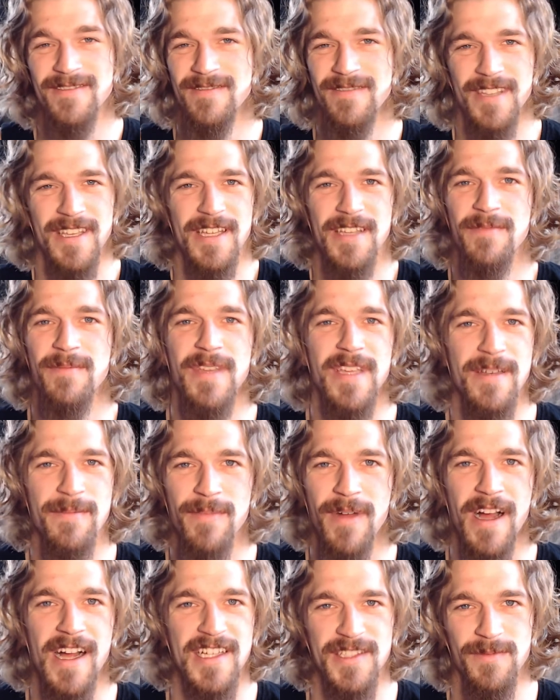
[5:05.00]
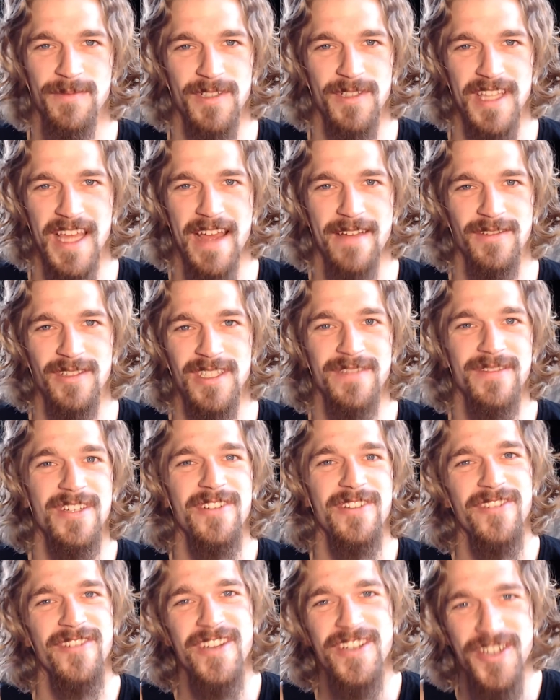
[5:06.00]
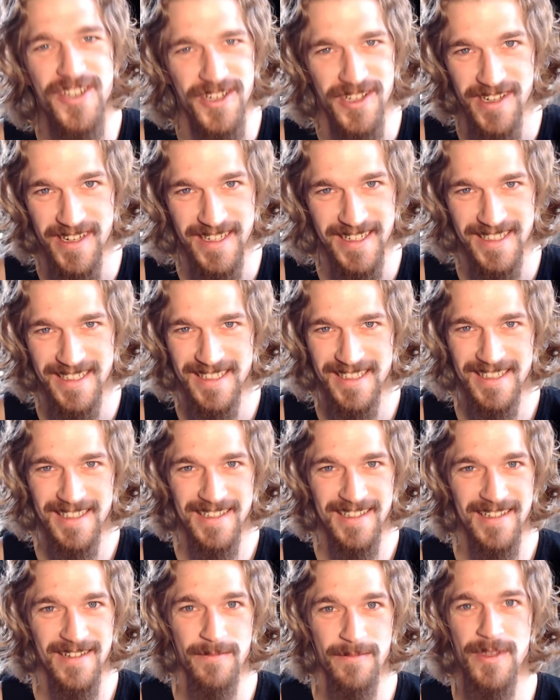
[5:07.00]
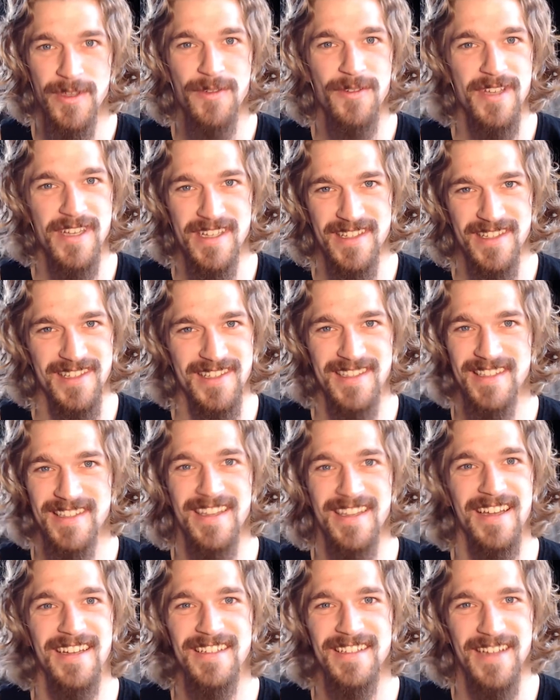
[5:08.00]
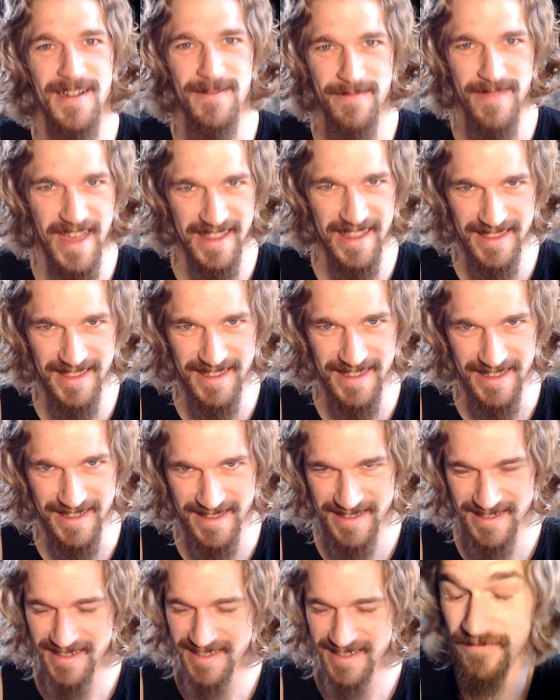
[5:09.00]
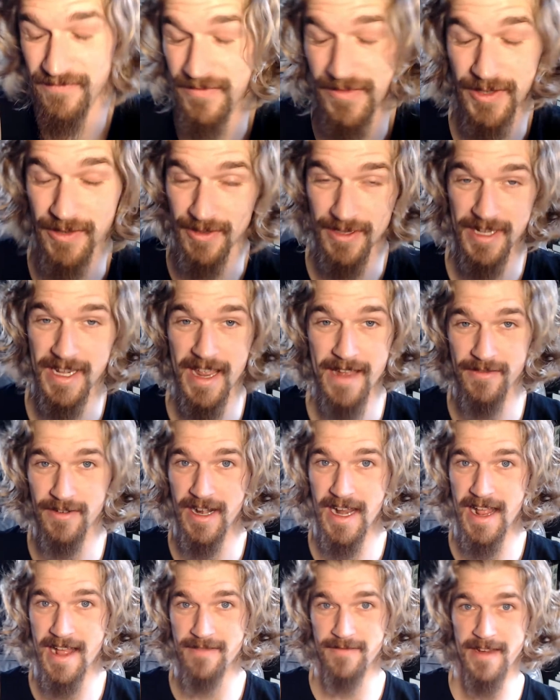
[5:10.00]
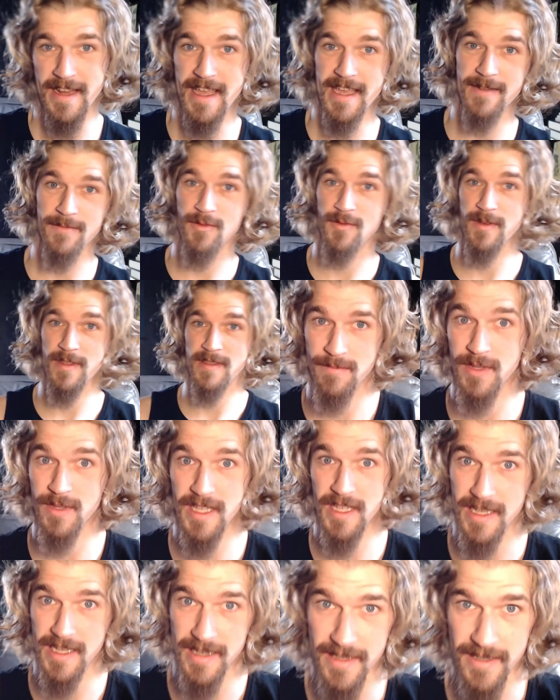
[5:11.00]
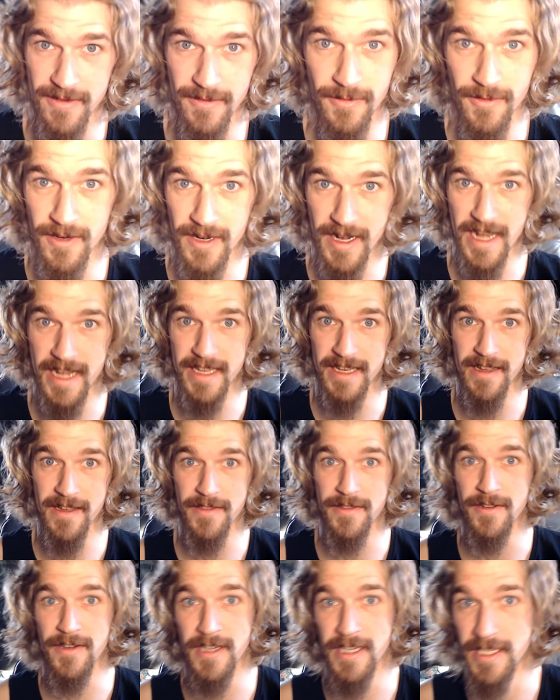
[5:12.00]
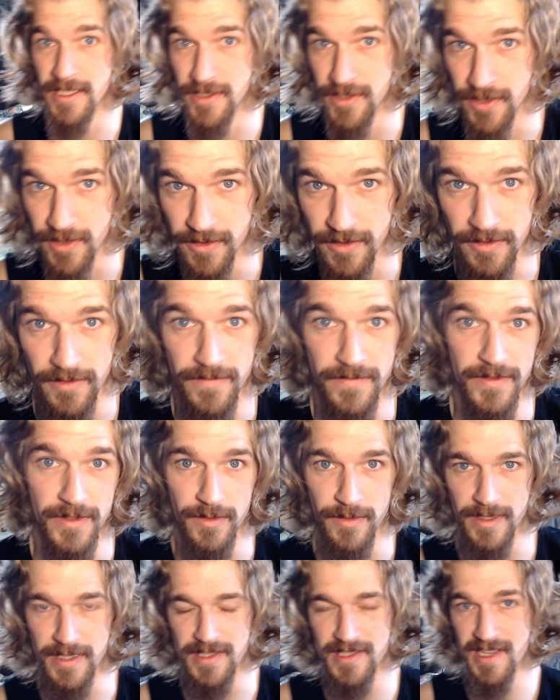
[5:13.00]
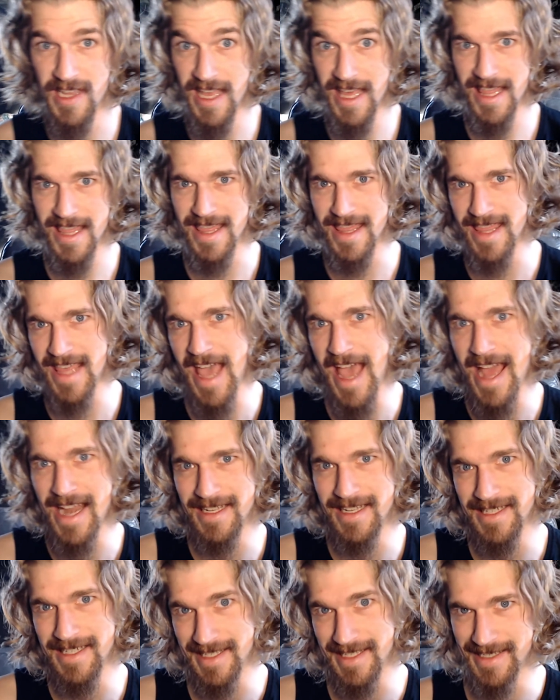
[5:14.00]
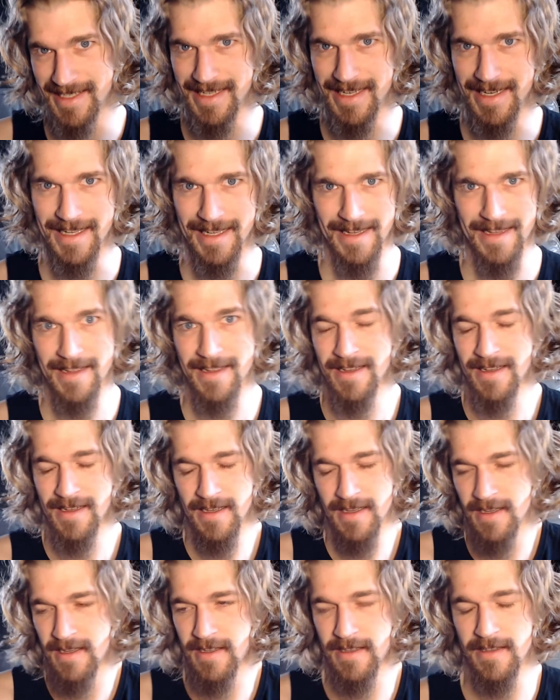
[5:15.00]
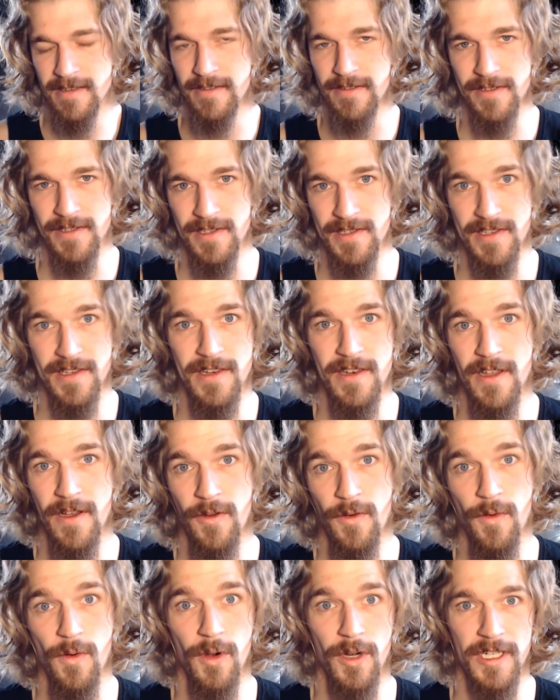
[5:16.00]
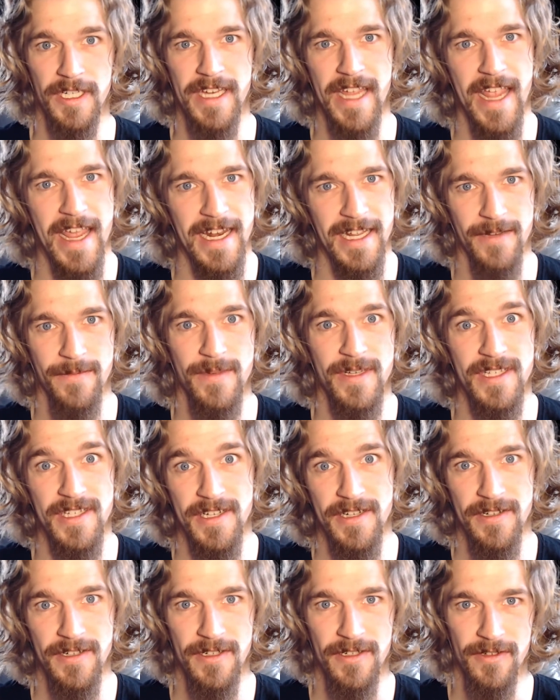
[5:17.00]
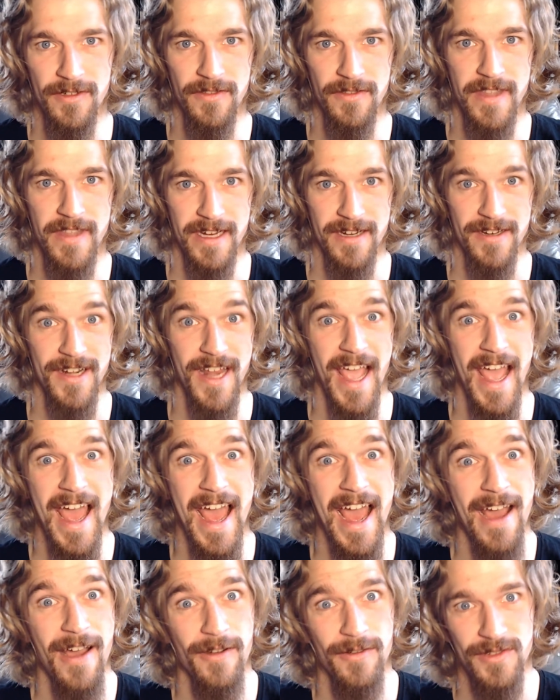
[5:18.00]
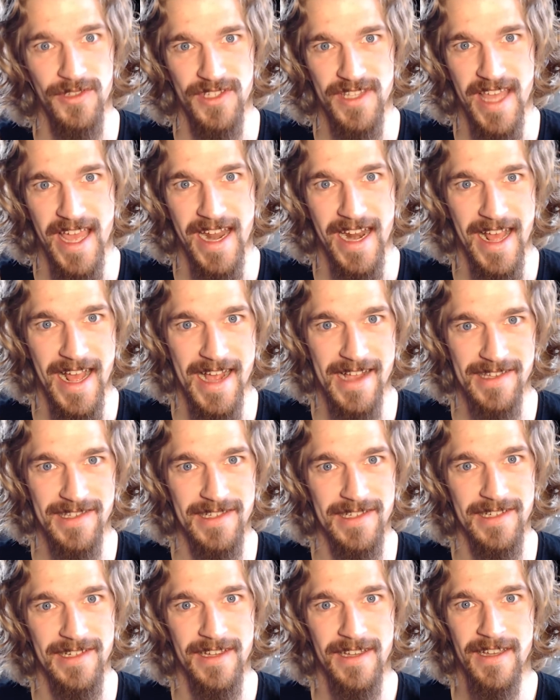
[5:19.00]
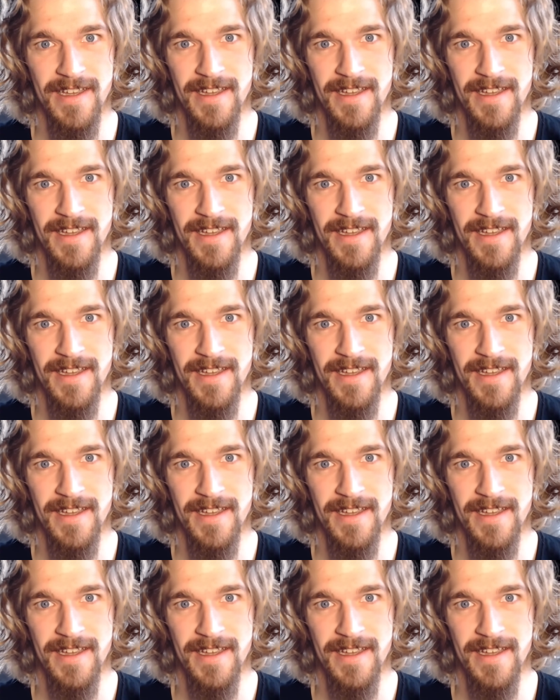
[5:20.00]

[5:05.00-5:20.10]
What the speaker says: it'd be impossible to have a living creature. Mucus doesn't come that thick. You could never have an animal with blood or any other internal fluids that acidic. There's just no organic material that could house that acid.